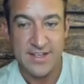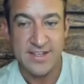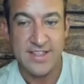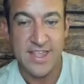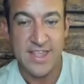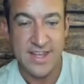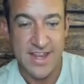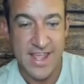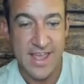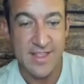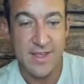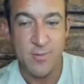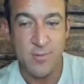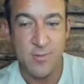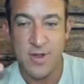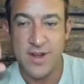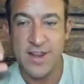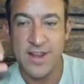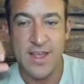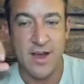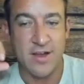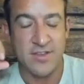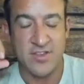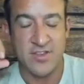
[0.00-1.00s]
The daily
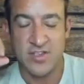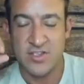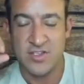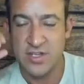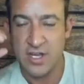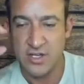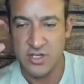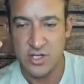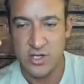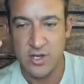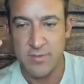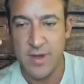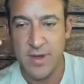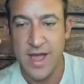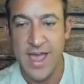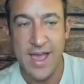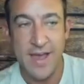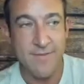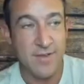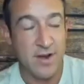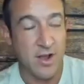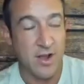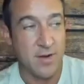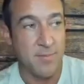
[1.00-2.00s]
one. That's such a good. I
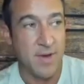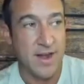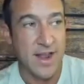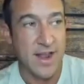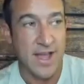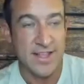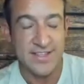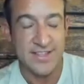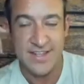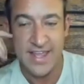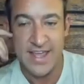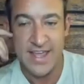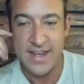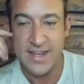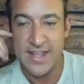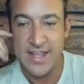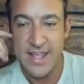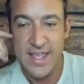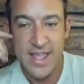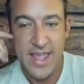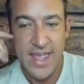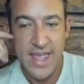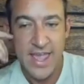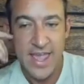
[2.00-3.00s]
have it on my nightstand,
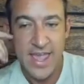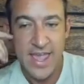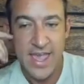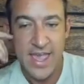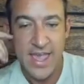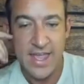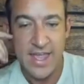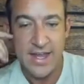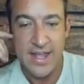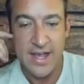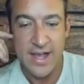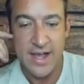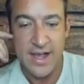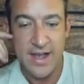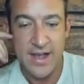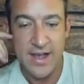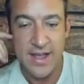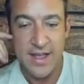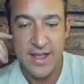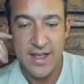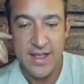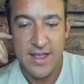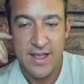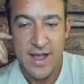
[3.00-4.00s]
and I
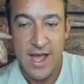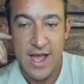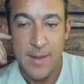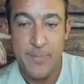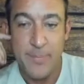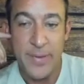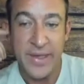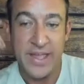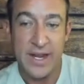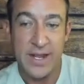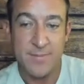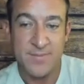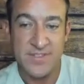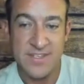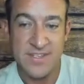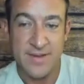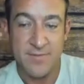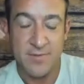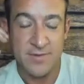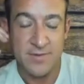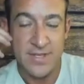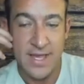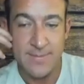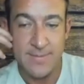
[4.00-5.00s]
pick it up
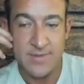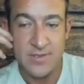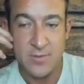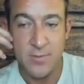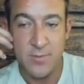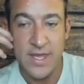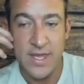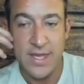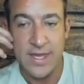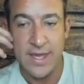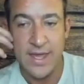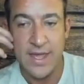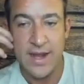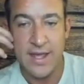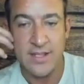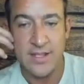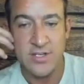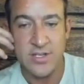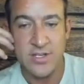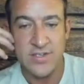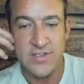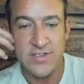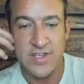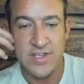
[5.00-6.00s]
several times a week, and I
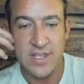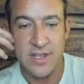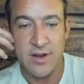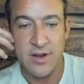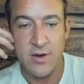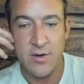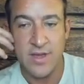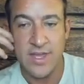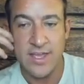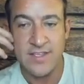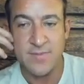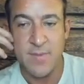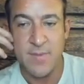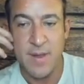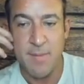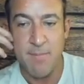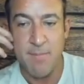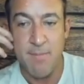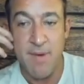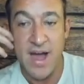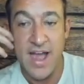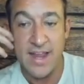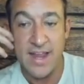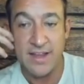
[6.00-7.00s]
just it gets my
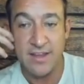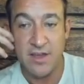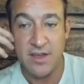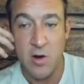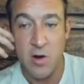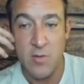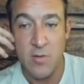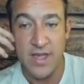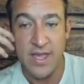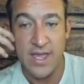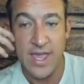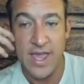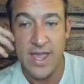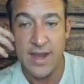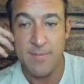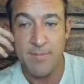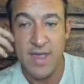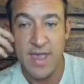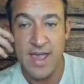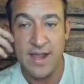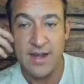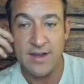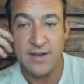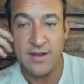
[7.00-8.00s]
mind going. And
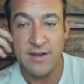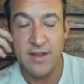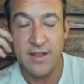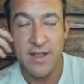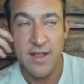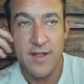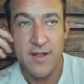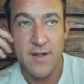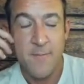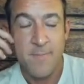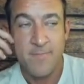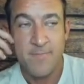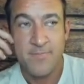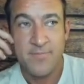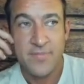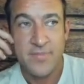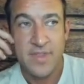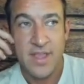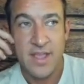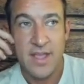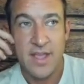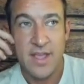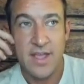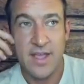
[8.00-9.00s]
man,
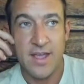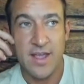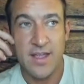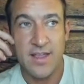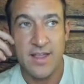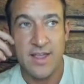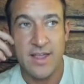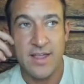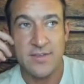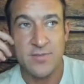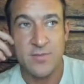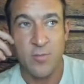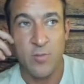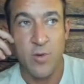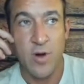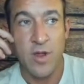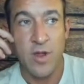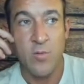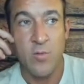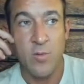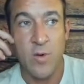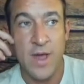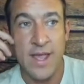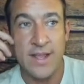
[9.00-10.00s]
it's
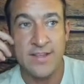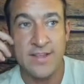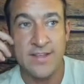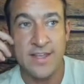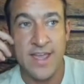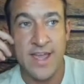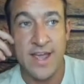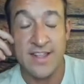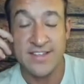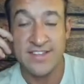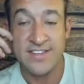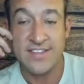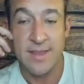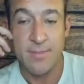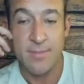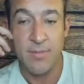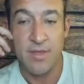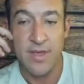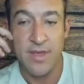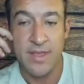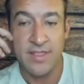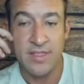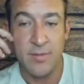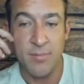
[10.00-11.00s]
one way to kind of
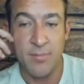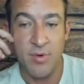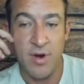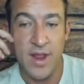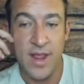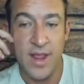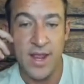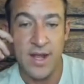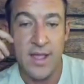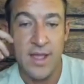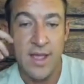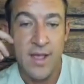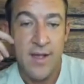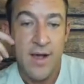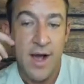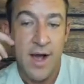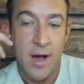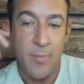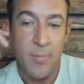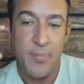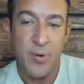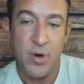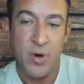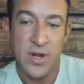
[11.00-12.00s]
stimulate the brain.
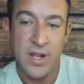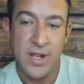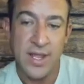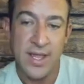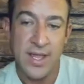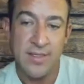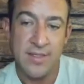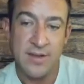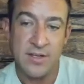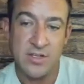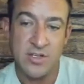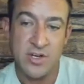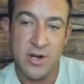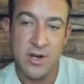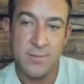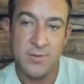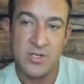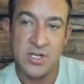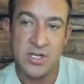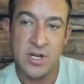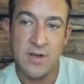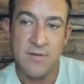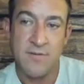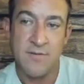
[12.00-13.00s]
I'll put it in the
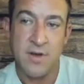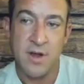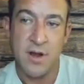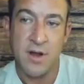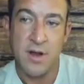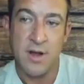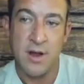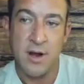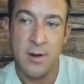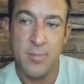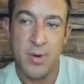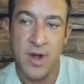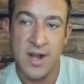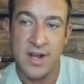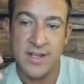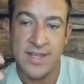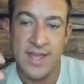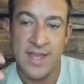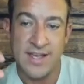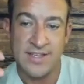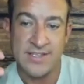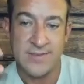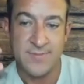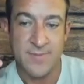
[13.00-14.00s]
description of our
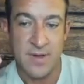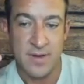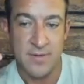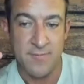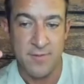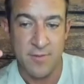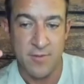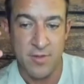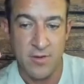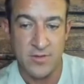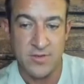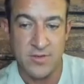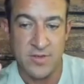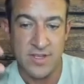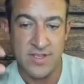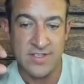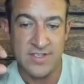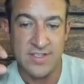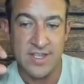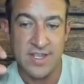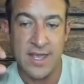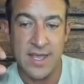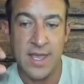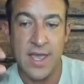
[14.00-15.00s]
podcast, but for those
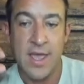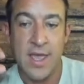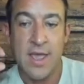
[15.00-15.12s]
listening,